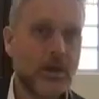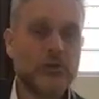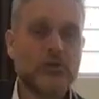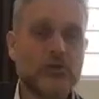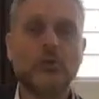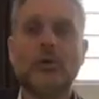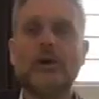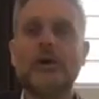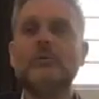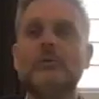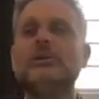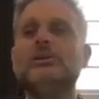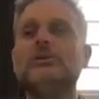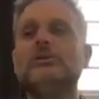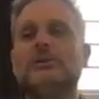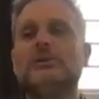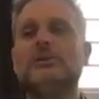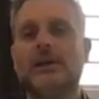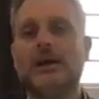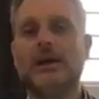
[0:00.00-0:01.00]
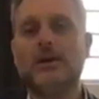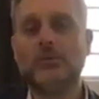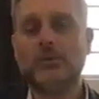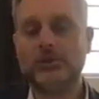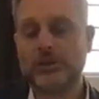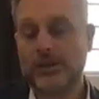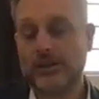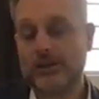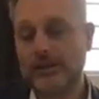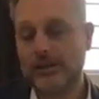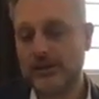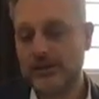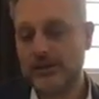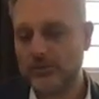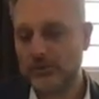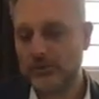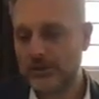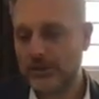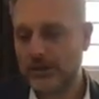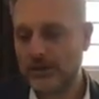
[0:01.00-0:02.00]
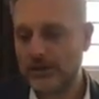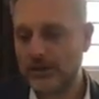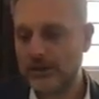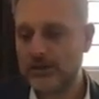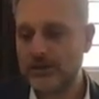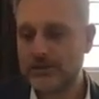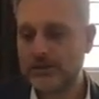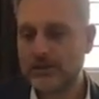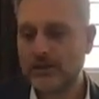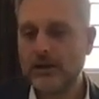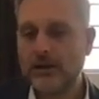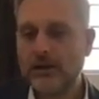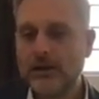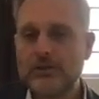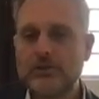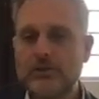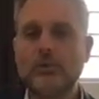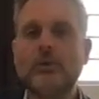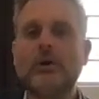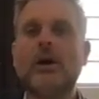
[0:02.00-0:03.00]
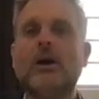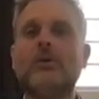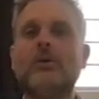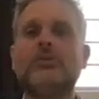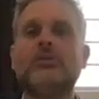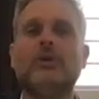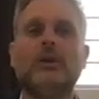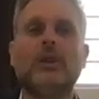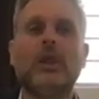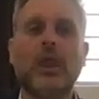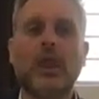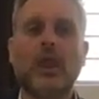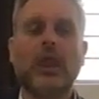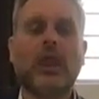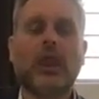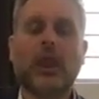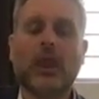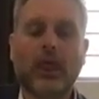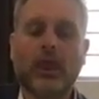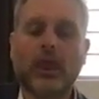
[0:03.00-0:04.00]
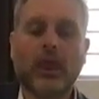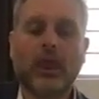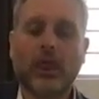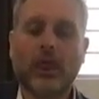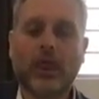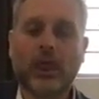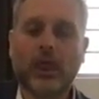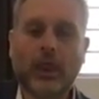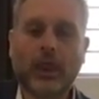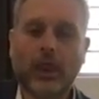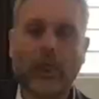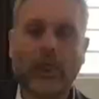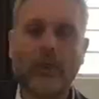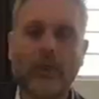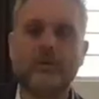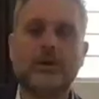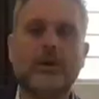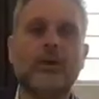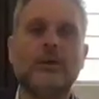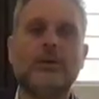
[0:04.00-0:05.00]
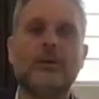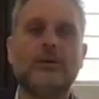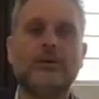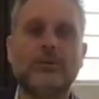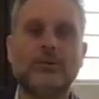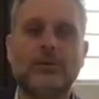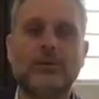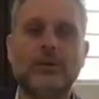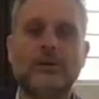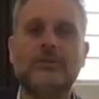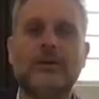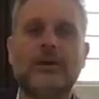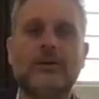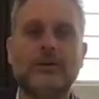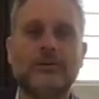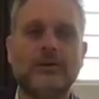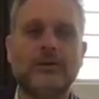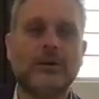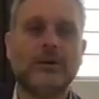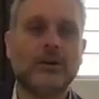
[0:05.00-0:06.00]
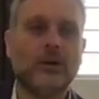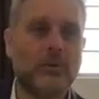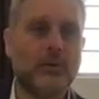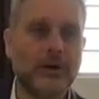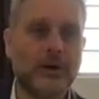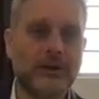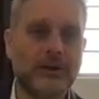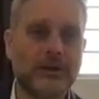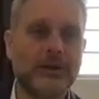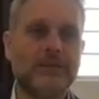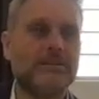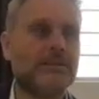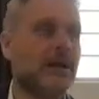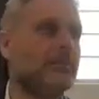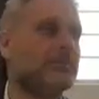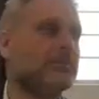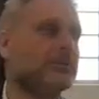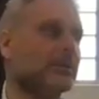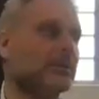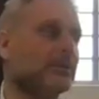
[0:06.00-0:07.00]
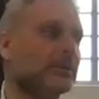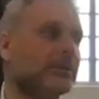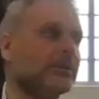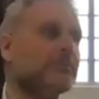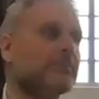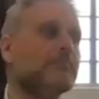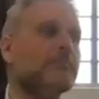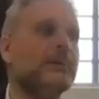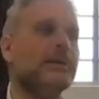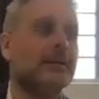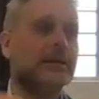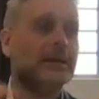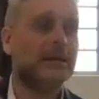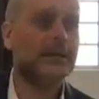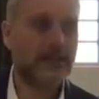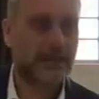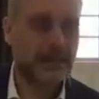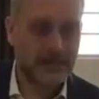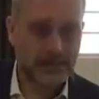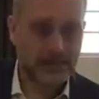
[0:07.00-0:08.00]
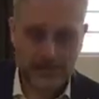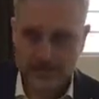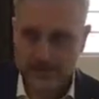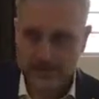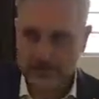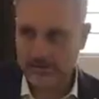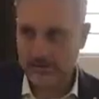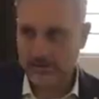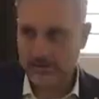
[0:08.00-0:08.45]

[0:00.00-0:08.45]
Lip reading: So what do we do today, which I think is ridiculous? So we go through it, we go through it very, very quickly. It's absolutely meaningless.